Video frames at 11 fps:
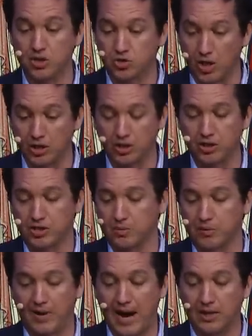drunkards and
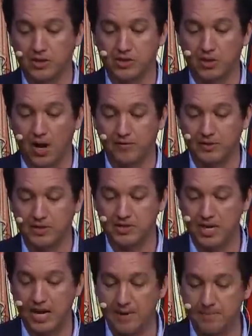revilers are often the
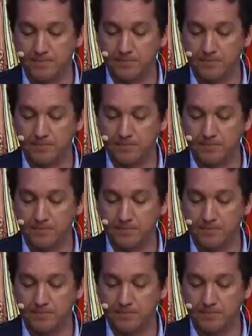same.